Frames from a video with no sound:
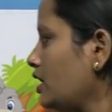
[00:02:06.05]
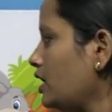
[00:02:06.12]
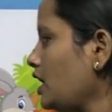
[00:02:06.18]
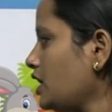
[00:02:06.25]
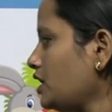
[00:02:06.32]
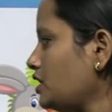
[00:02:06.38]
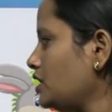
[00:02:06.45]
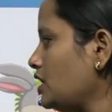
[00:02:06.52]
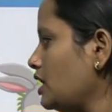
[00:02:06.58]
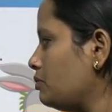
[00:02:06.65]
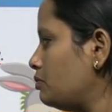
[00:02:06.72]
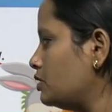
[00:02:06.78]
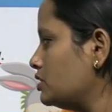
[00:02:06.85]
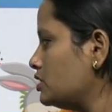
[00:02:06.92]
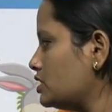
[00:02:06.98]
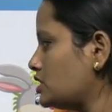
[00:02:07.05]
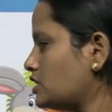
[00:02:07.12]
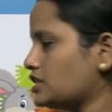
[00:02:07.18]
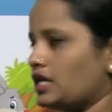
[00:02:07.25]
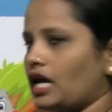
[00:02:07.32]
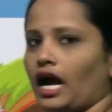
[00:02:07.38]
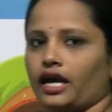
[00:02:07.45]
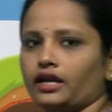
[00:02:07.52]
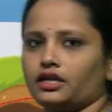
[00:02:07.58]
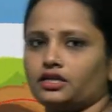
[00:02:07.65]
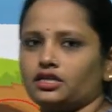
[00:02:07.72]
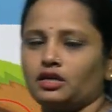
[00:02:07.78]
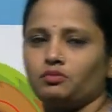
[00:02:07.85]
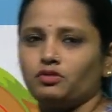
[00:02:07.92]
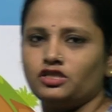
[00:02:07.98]
It nibbles
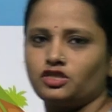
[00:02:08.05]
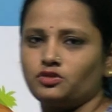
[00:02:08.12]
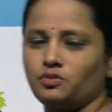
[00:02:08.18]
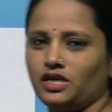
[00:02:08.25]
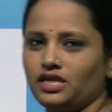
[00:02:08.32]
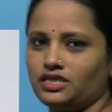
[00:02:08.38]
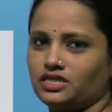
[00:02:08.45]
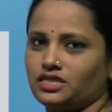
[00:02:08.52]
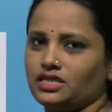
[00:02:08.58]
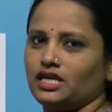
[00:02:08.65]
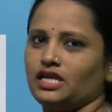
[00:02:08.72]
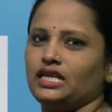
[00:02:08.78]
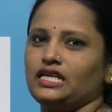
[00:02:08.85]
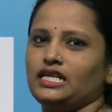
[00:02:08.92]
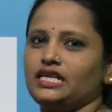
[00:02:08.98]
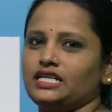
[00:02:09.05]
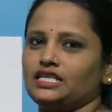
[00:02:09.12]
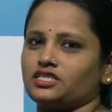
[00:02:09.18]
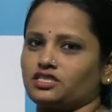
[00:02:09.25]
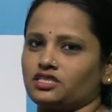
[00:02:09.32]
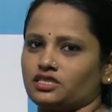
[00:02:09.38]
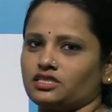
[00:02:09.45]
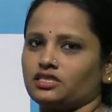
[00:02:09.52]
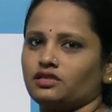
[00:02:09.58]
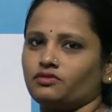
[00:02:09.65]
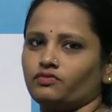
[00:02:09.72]
carrot. Nibbles means eats.